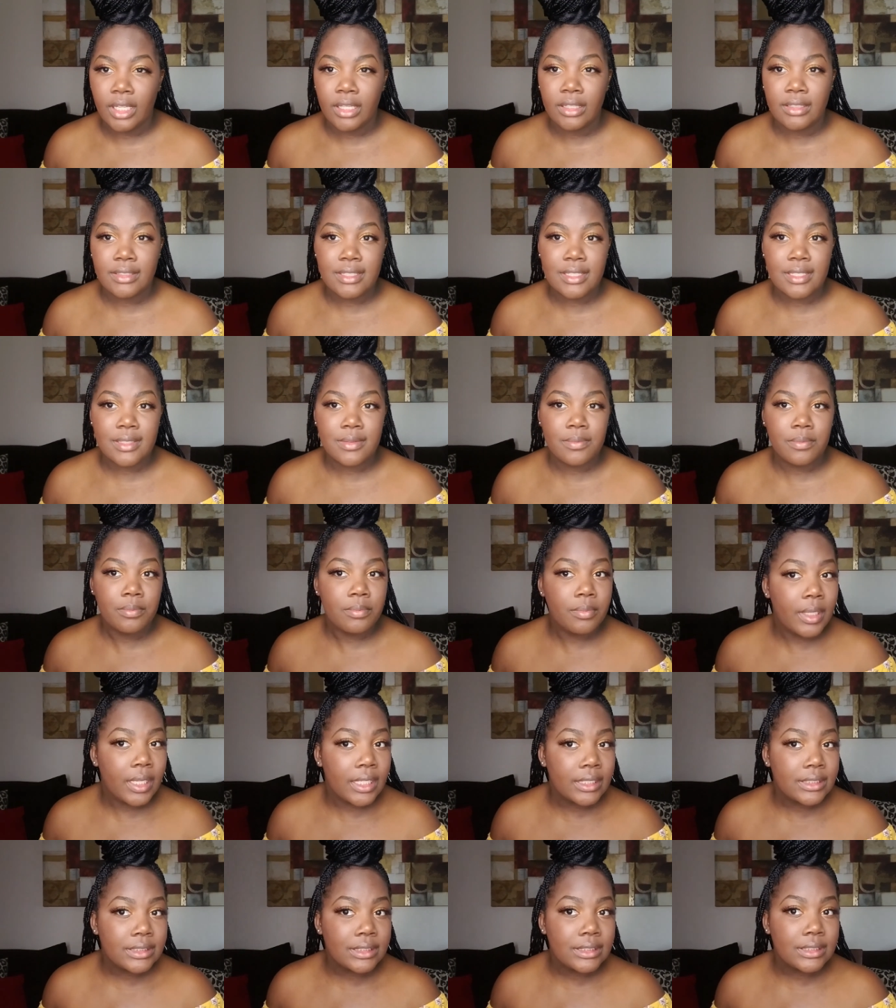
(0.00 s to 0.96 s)
This is
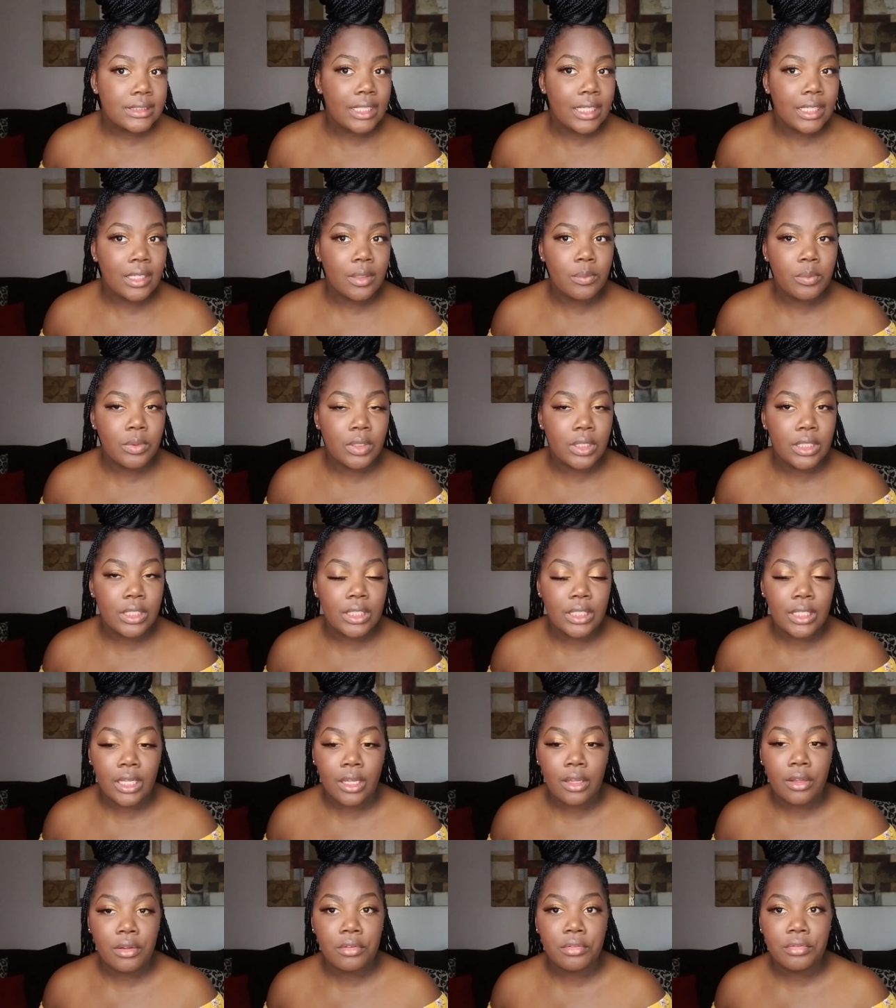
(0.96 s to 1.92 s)
best as I can blend it
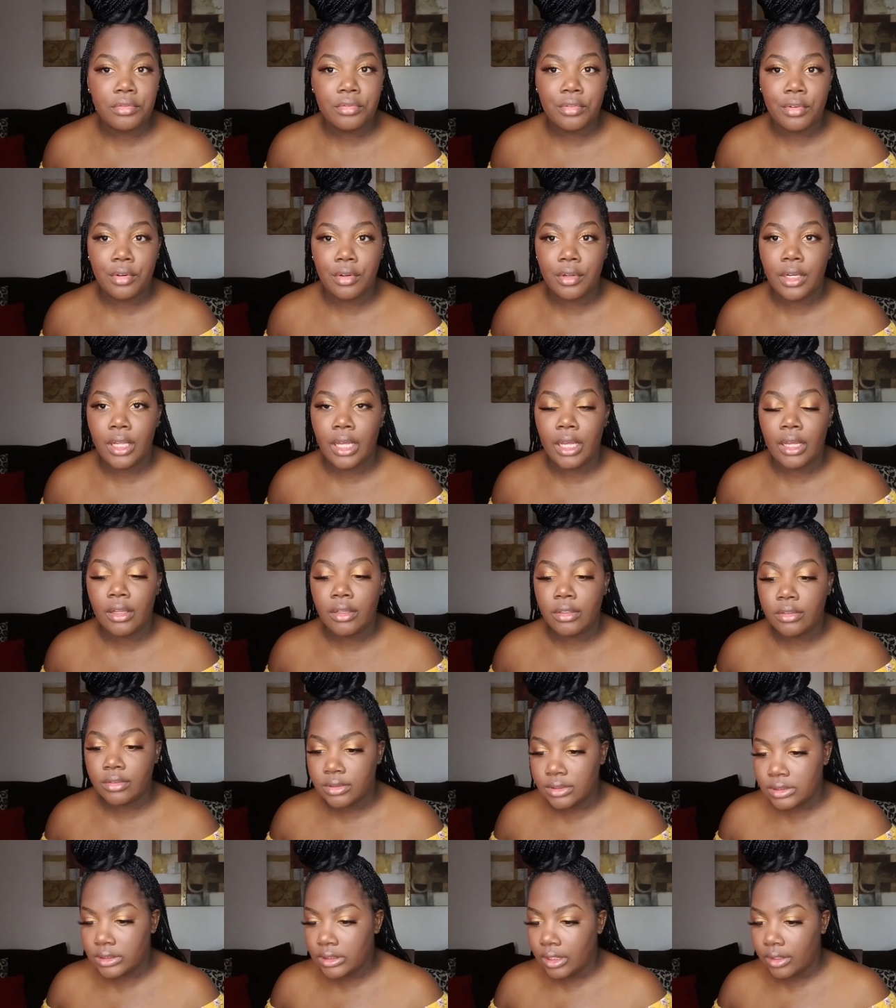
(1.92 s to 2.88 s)
out for now.
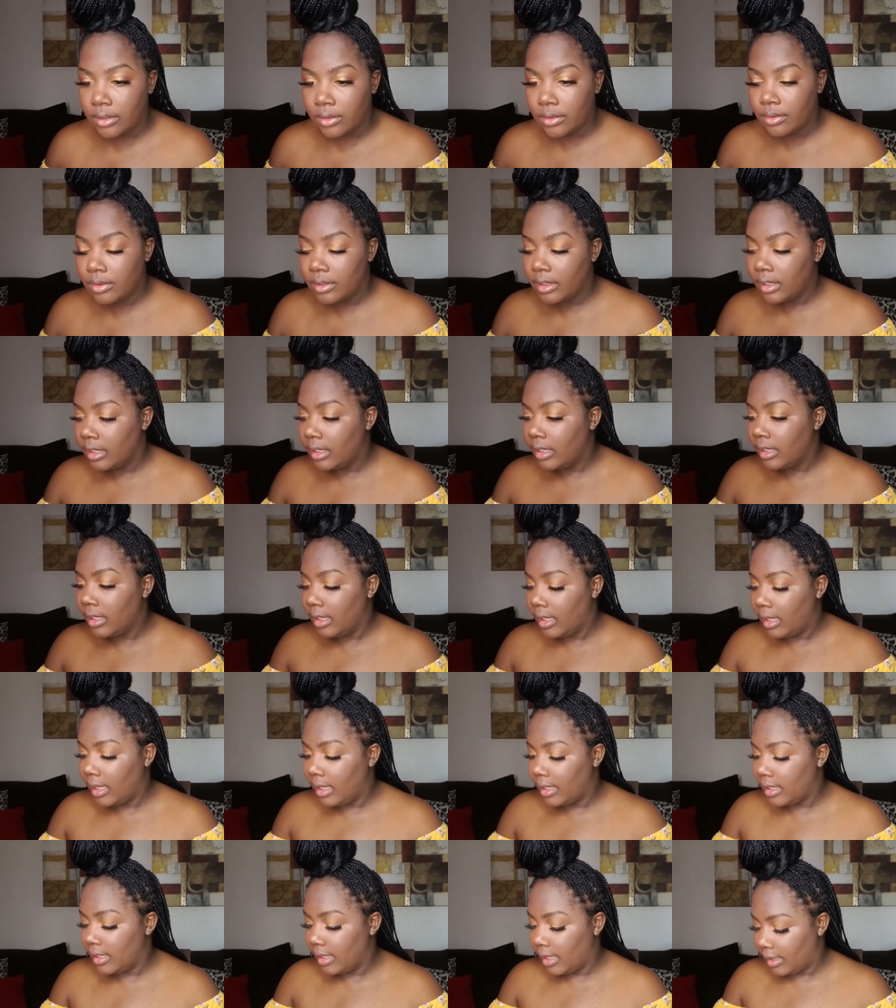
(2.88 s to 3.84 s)
So
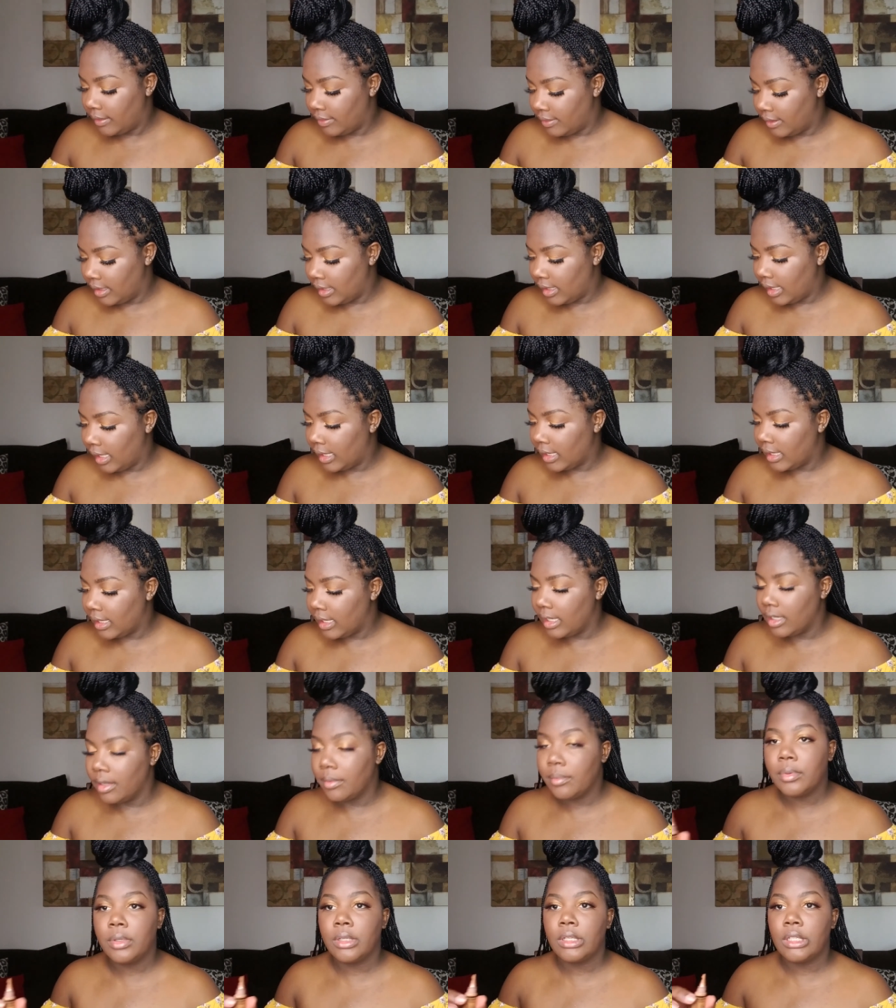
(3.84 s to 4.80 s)
I think I
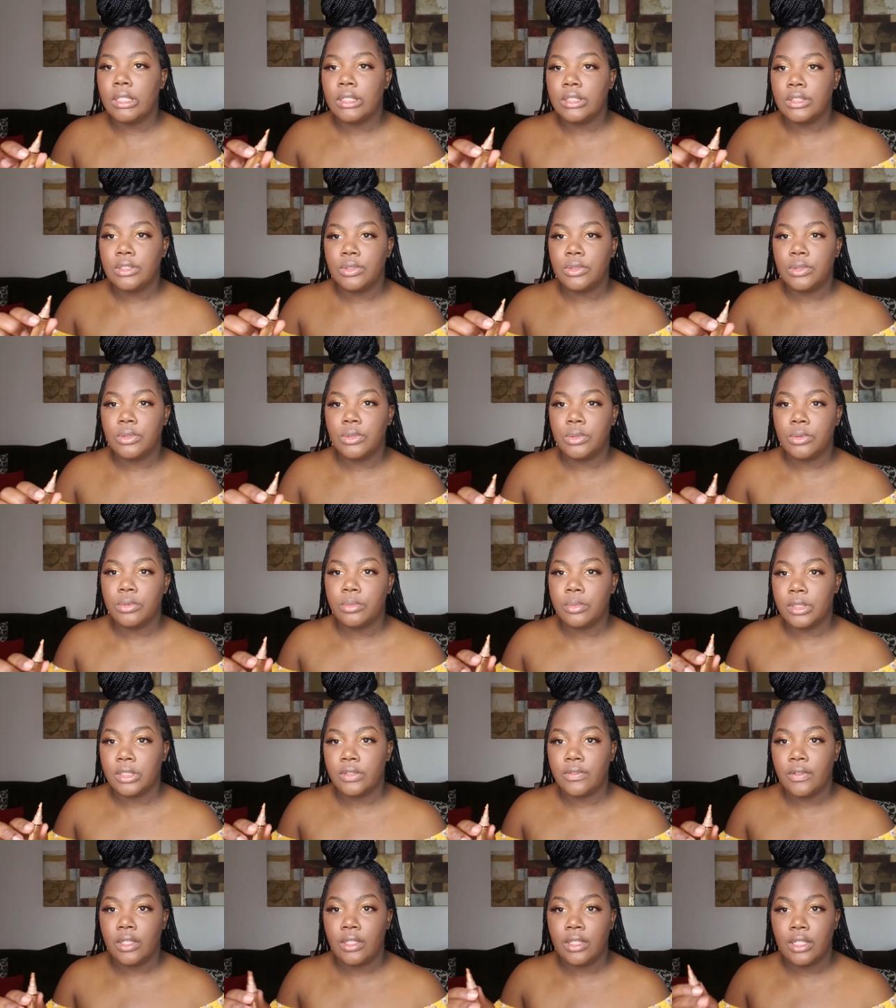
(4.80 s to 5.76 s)
kind of put too
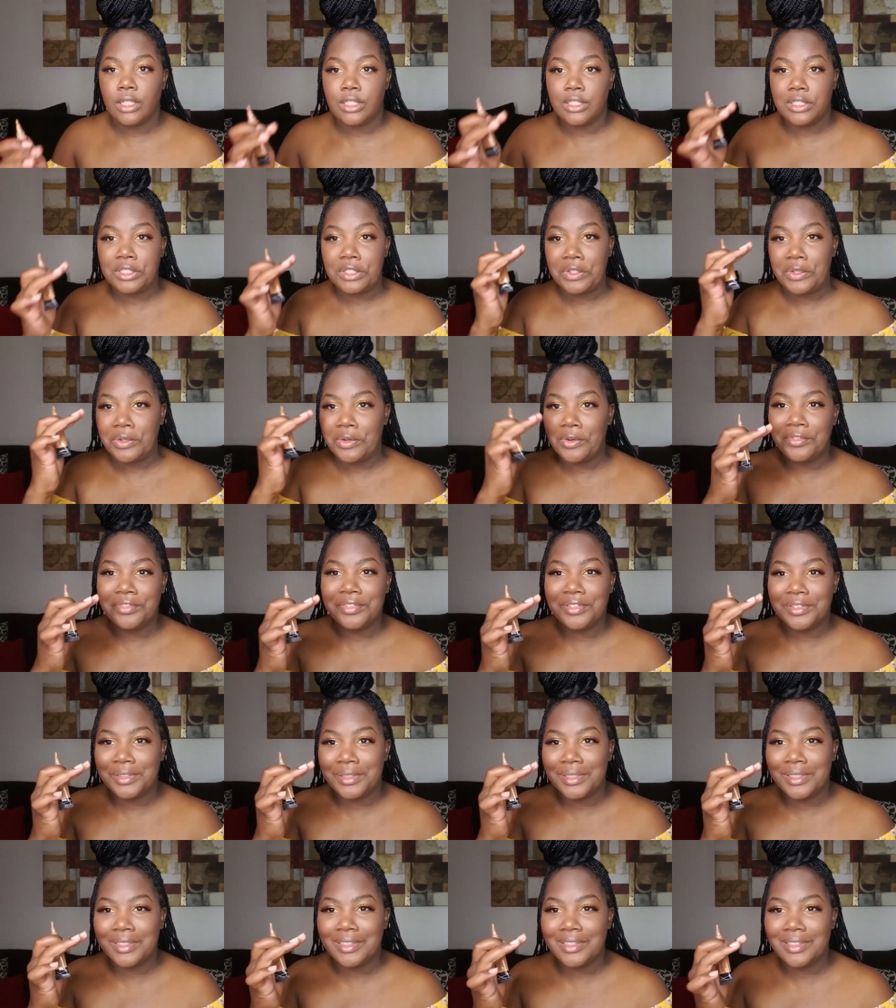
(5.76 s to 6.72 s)
much foundation
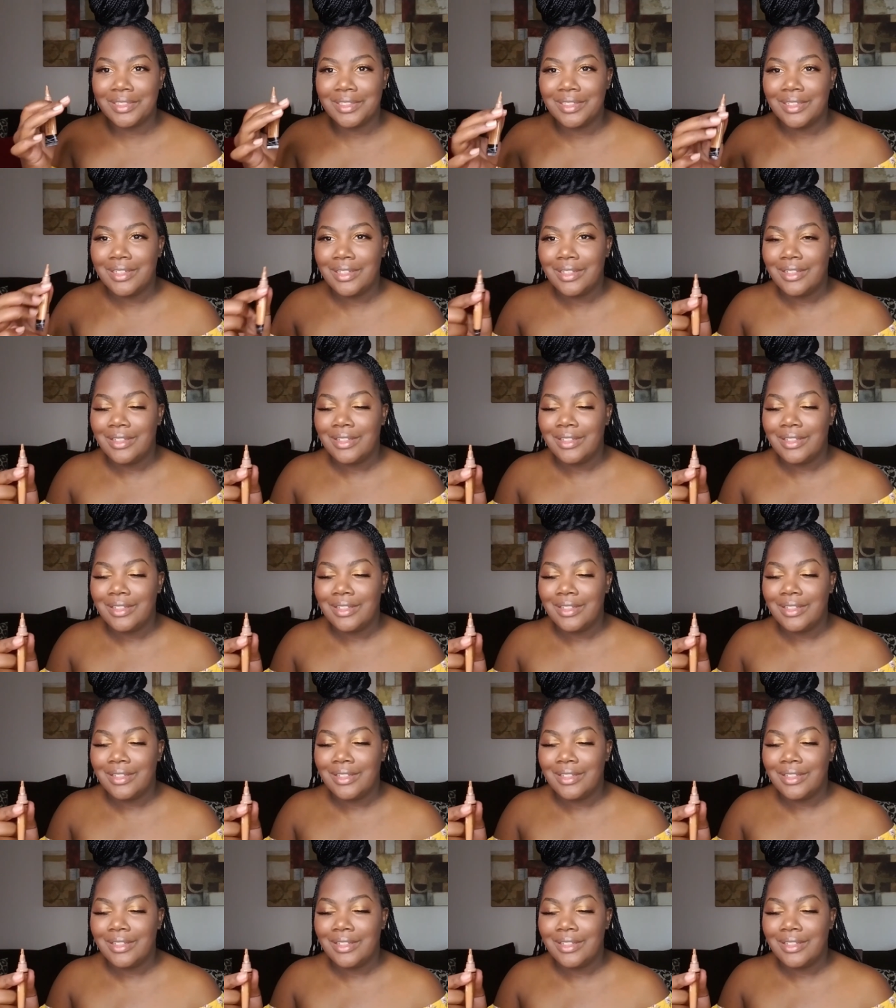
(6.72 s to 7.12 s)
over